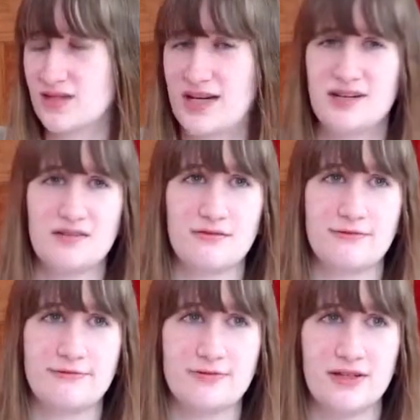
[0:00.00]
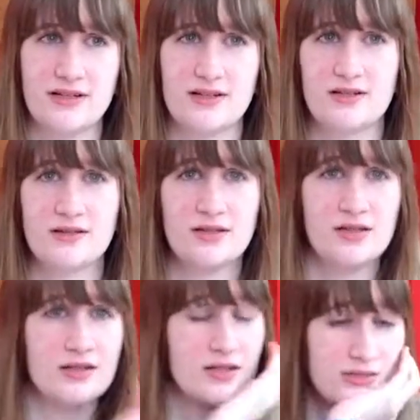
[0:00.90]
Kind of like,
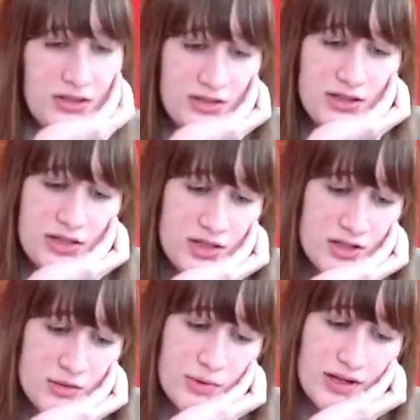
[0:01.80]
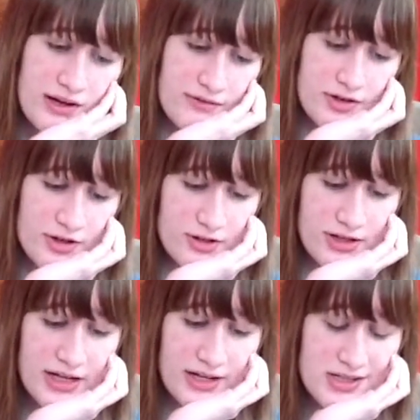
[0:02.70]
whatever.
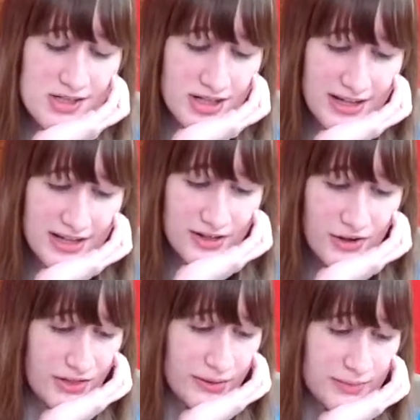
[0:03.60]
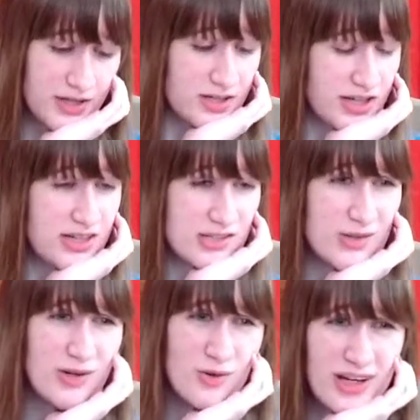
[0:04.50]
Hades, you gonna kill them? Can you do
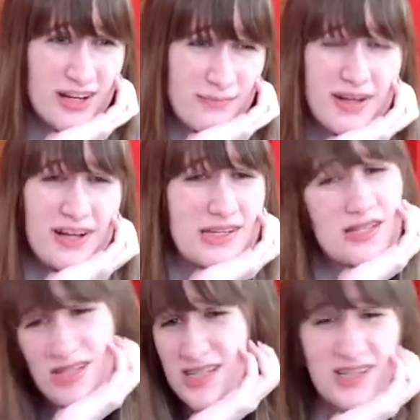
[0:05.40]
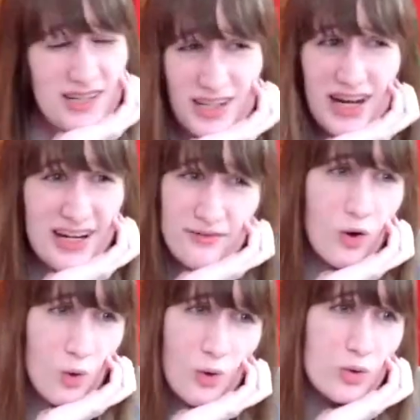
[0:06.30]
it quick? Because this is getting kind of
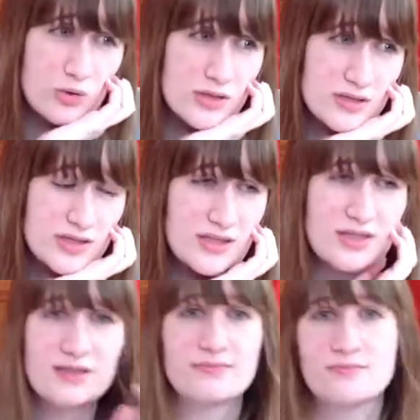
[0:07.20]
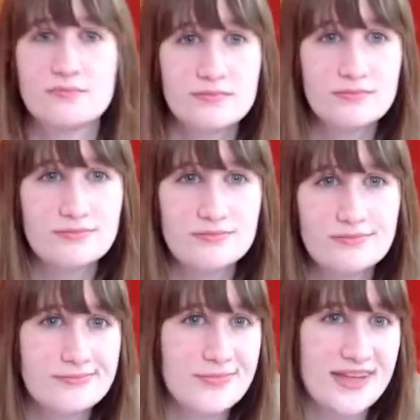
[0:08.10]
old.
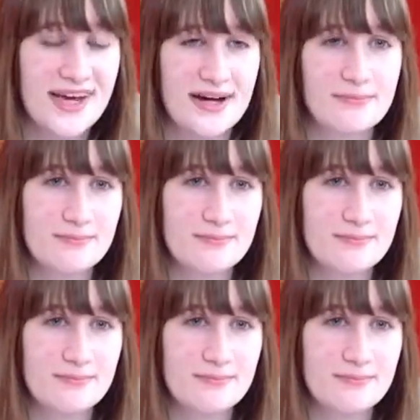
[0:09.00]
Yeah.